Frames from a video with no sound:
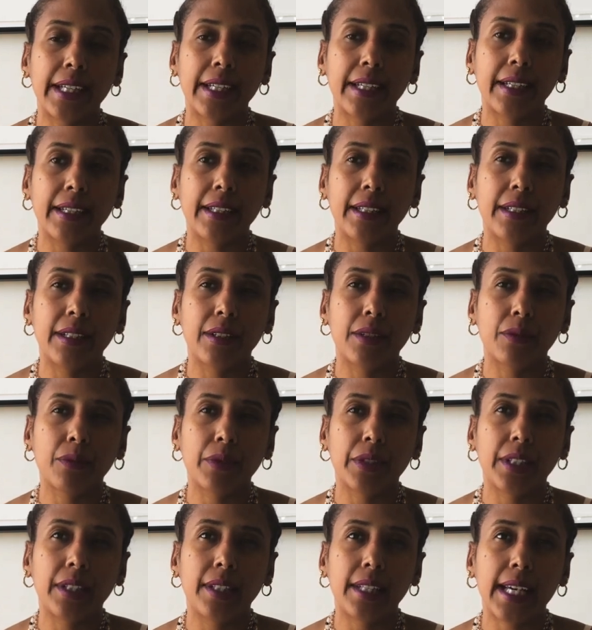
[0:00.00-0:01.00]
And
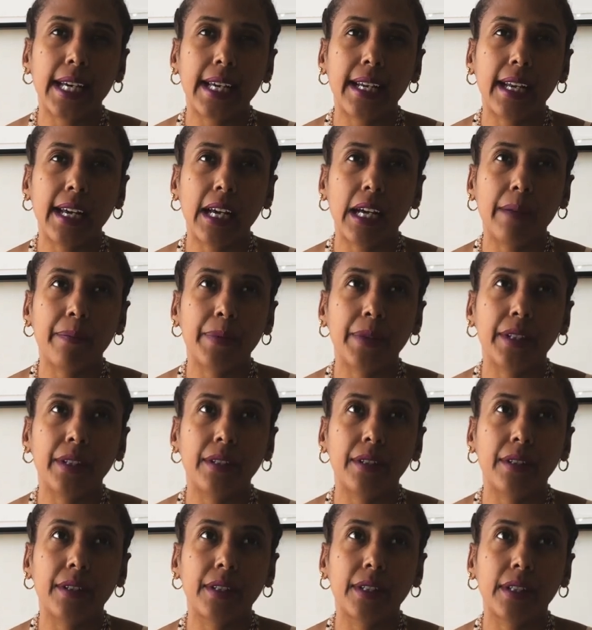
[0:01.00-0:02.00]
when that
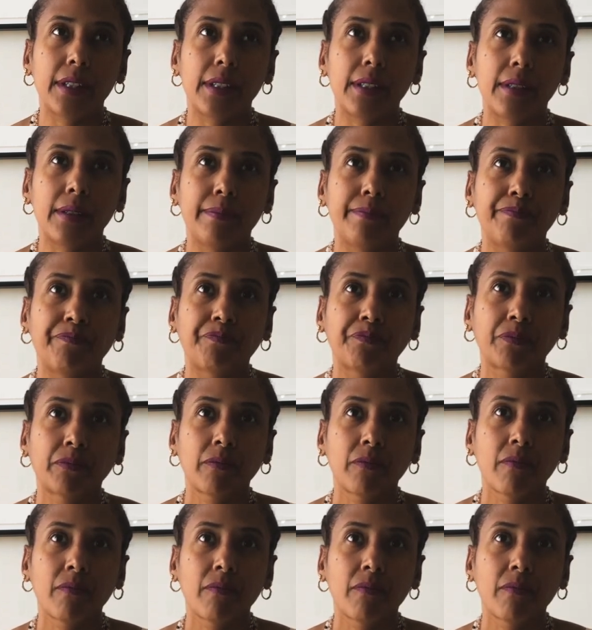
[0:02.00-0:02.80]
happens, um,